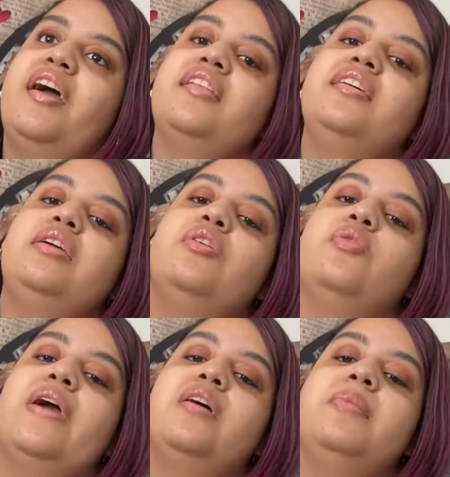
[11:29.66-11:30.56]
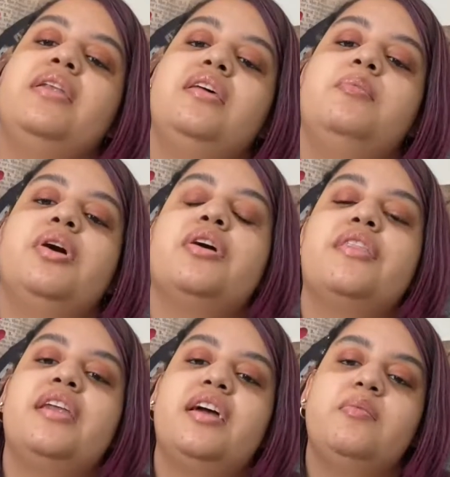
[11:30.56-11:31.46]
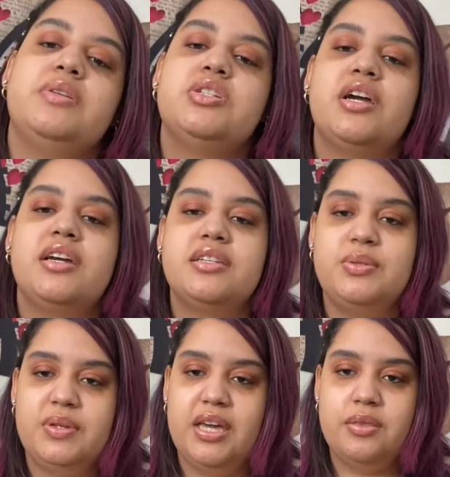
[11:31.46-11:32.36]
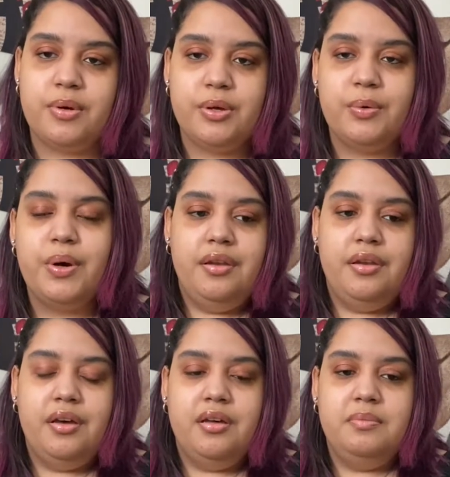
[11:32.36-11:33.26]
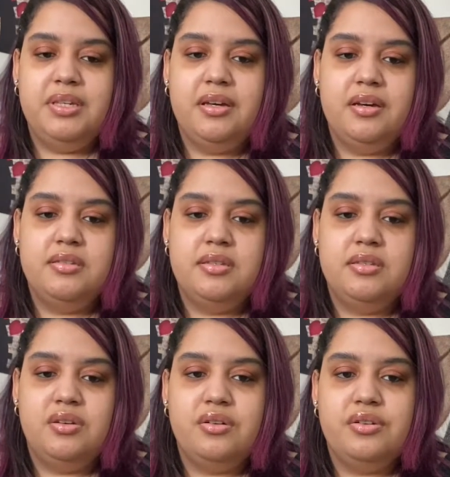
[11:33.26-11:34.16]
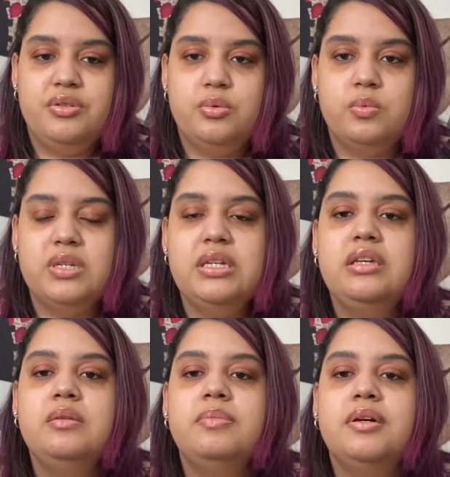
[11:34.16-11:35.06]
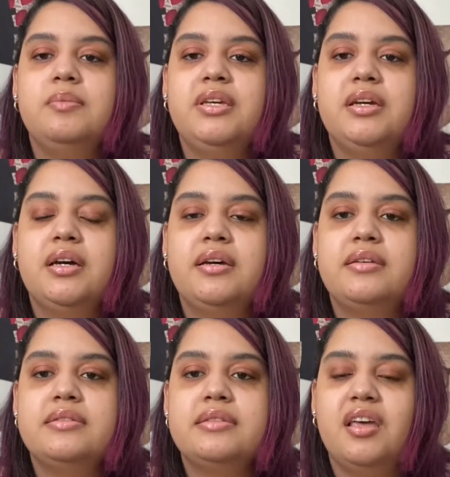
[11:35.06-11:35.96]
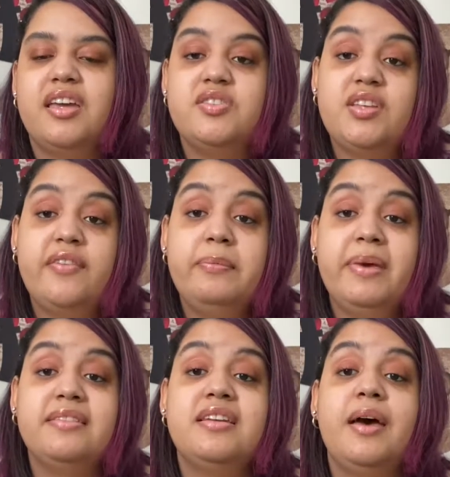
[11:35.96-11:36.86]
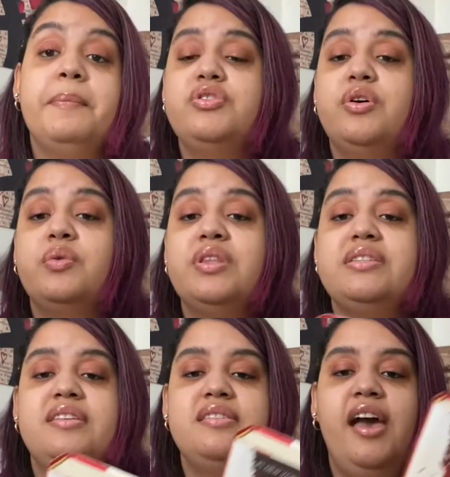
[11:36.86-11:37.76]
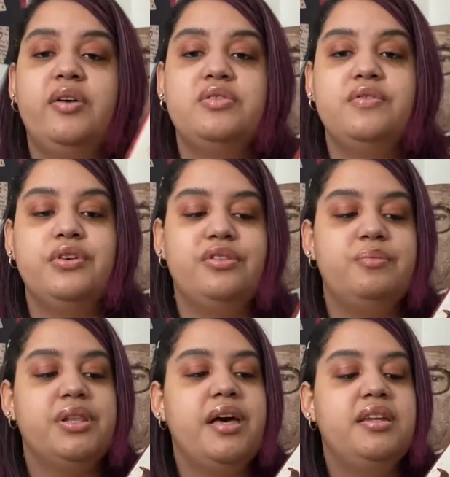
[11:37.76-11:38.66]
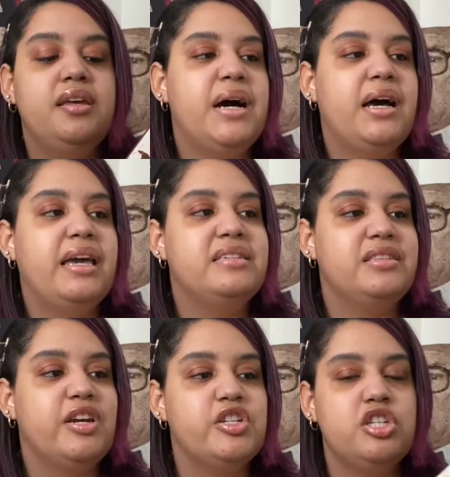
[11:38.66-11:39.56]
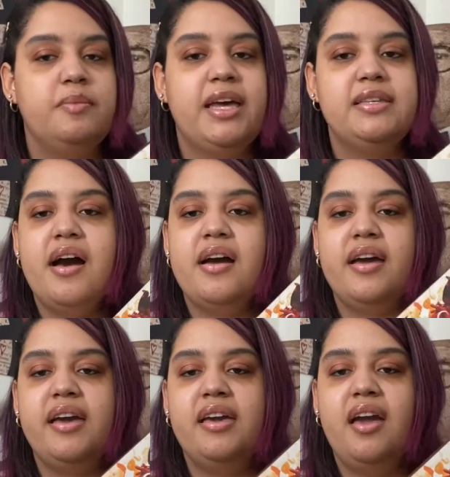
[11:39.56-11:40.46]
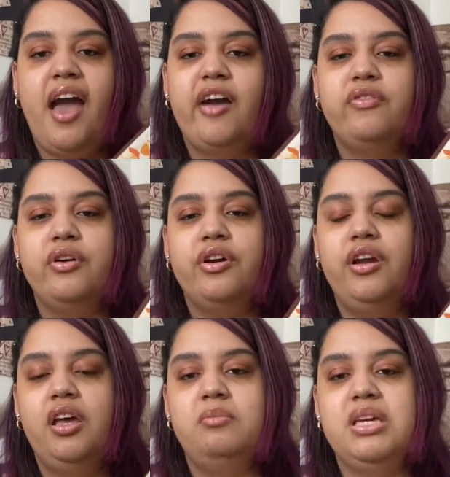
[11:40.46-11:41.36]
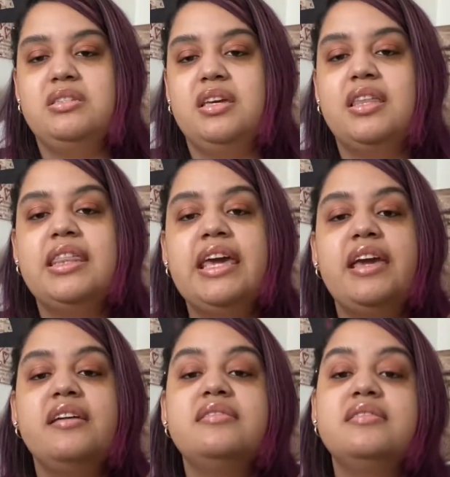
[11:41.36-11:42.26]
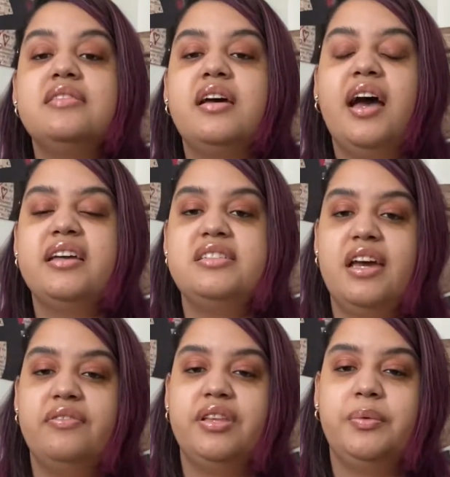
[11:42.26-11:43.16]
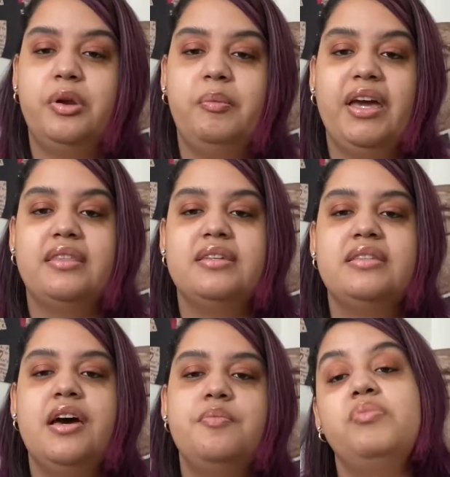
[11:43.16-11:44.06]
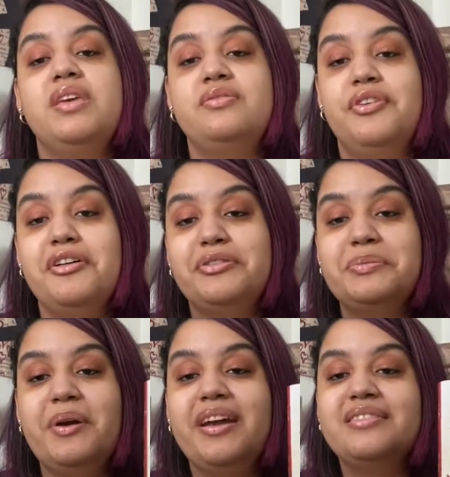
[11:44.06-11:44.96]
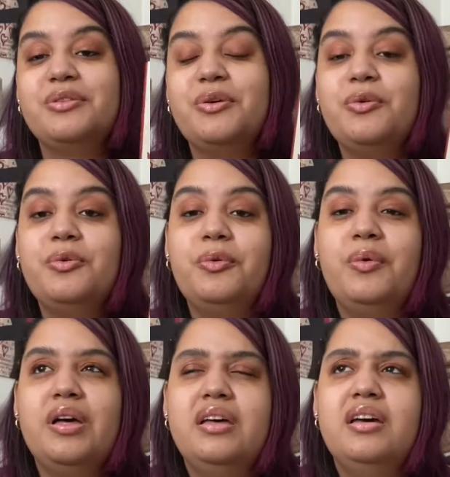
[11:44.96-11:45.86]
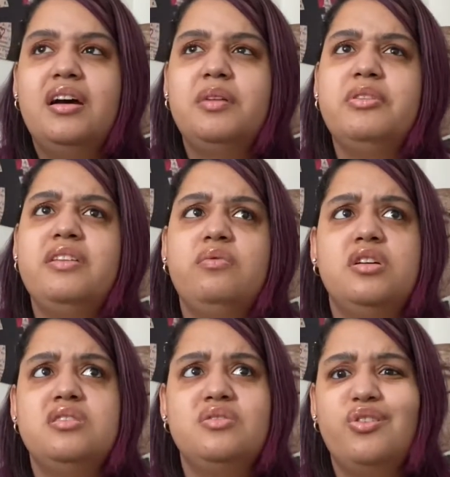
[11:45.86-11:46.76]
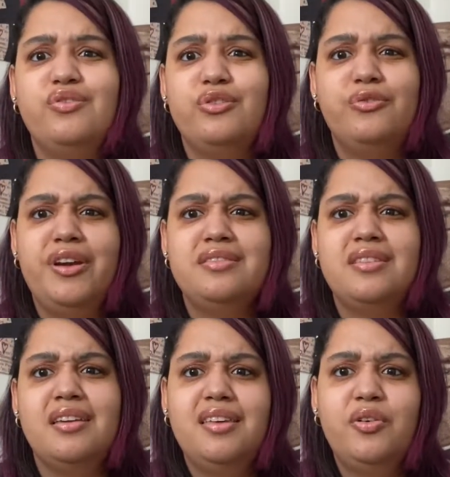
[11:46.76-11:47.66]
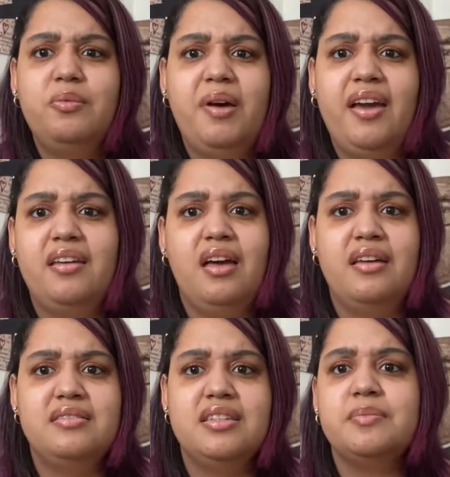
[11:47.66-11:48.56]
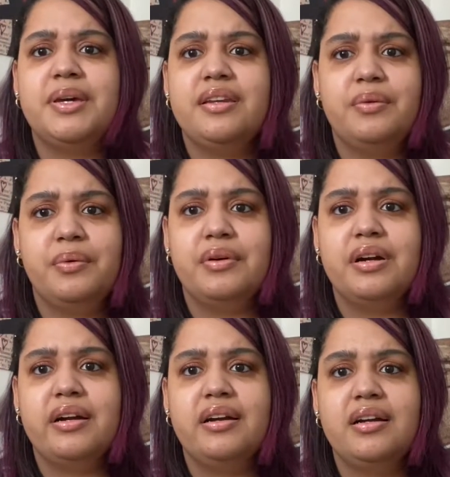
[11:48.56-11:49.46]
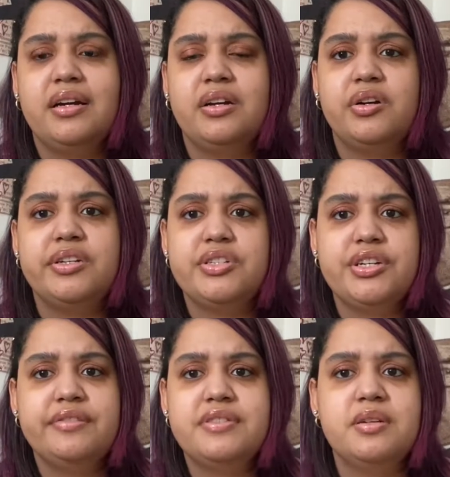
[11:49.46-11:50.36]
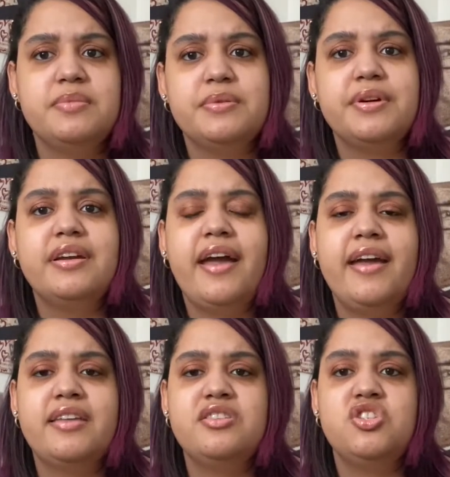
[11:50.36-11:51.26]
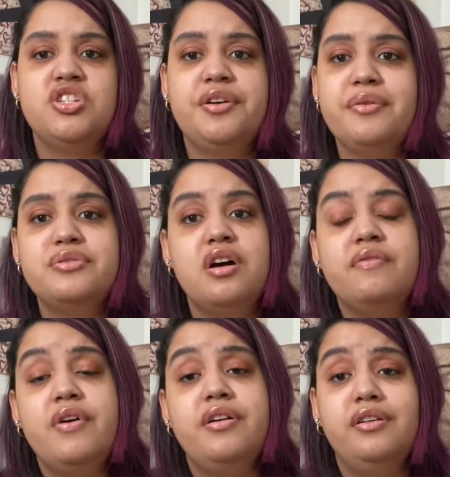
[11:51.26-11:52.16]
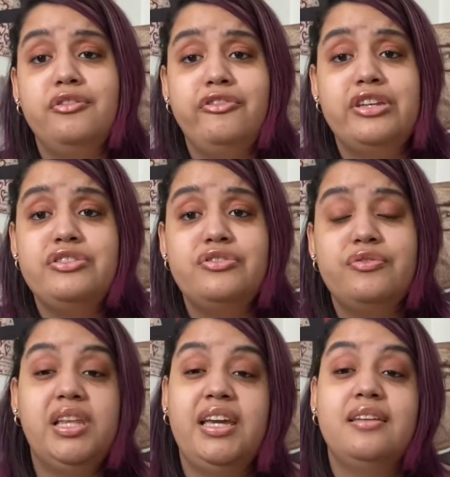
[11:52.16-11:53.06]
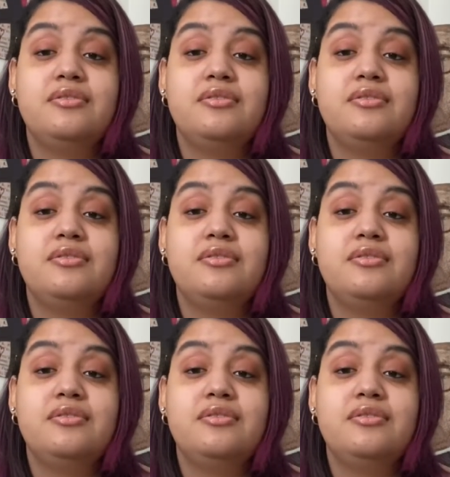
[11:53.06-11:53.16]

highly recommended book that I've been trying to get through, not because it's hard to read, but because I just haven't picked it up. So this is House of Earth and Blood by Sarah J. Maas. I have heard amazing things. I definitely want to pick this up. This follows Bryce, who I believe watches all of her friends get killed by a demon or a creature of some sort, and she goes off on a revenge plan